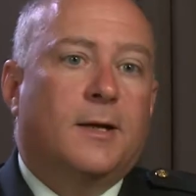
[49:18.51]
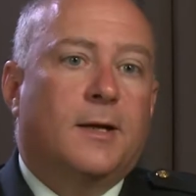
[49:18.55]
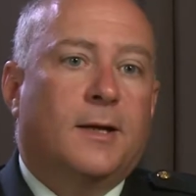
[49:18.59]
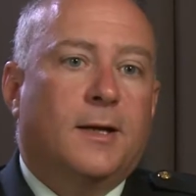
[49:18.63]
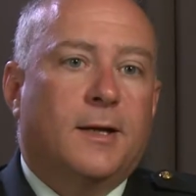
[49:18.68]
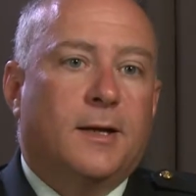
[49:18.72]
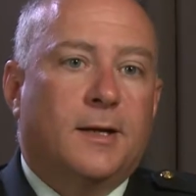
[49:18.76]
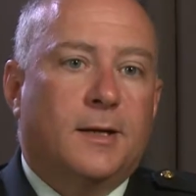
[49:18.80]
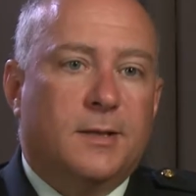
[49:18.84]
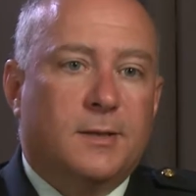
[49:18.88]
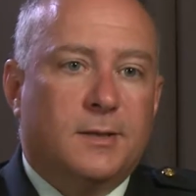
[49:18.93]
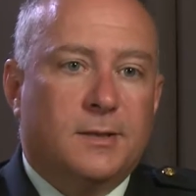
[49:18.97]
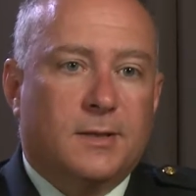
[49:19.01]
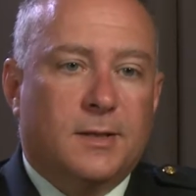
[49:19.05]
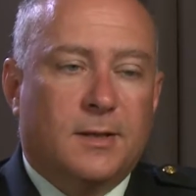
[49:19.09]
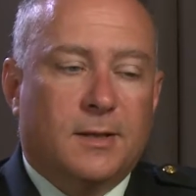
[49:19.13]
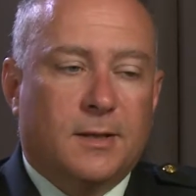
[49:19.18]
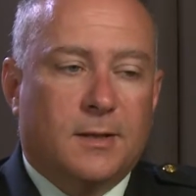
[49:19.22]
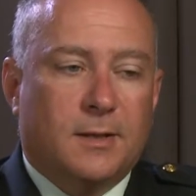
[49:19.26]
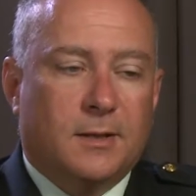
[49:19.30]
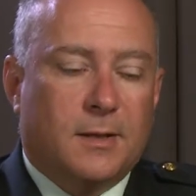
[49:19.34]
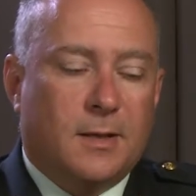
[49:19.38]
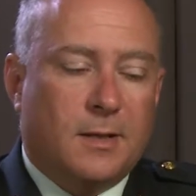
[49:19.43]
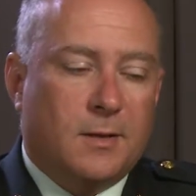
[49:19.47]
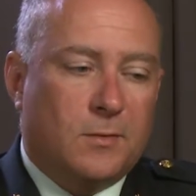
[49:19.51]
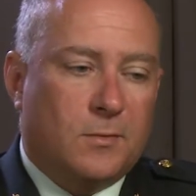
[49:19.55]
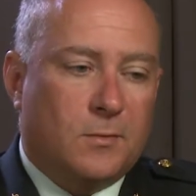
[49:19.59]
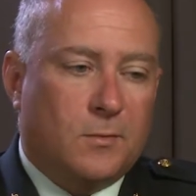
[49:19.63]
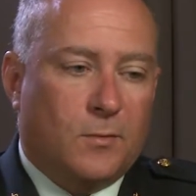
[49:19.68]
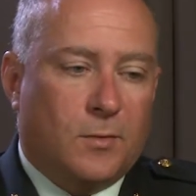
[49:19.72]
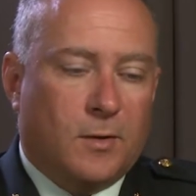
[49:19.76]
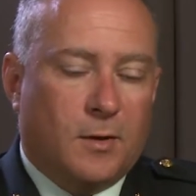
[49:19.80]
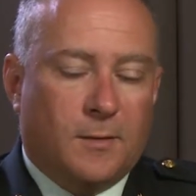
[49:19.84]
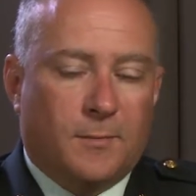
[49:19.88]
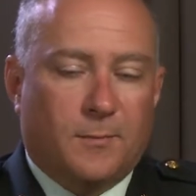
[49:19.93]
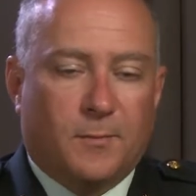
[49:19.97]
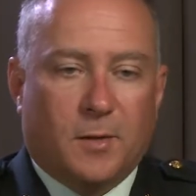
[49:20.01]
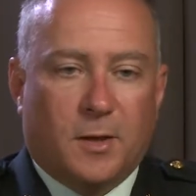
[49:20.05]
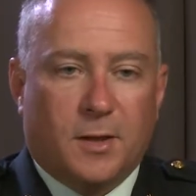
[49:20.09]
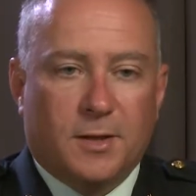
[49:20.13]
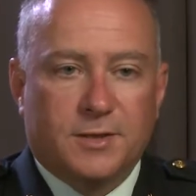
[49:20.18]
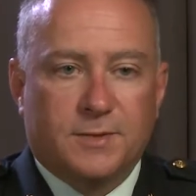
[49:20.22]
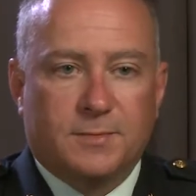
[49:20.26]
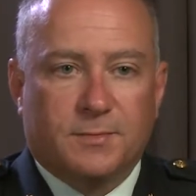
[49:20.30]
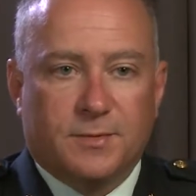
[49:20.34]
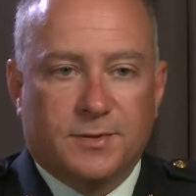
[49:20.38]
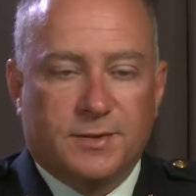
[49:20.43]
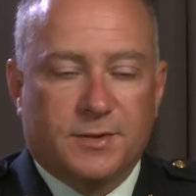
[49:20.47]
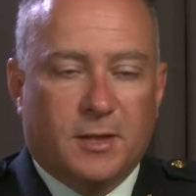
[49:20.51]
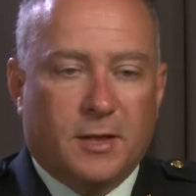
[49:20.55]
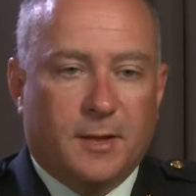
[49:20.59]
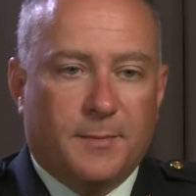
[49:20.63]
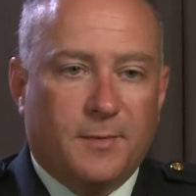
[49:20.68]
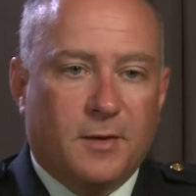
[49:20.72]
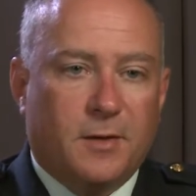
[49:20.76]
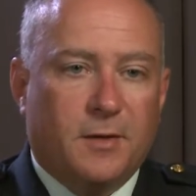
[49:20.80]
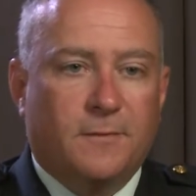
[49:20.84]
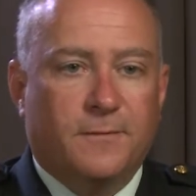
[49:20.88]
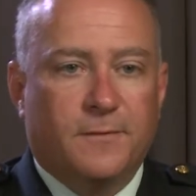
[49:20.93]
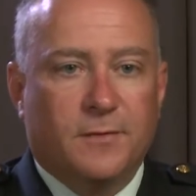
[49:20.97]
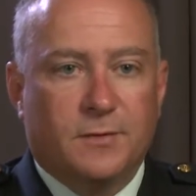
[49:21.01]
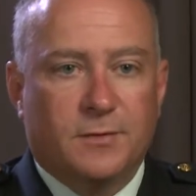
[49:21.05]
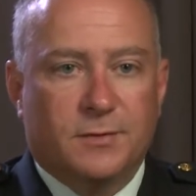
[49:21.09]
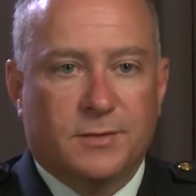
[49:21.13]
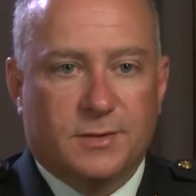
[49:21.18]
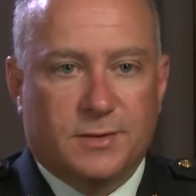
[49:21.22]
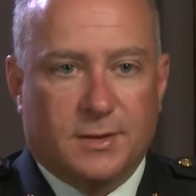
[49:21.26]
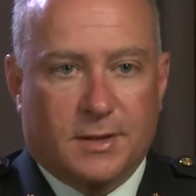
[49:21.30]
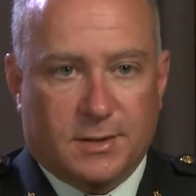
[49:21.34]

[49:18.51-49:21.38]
and where possible, set up interviews,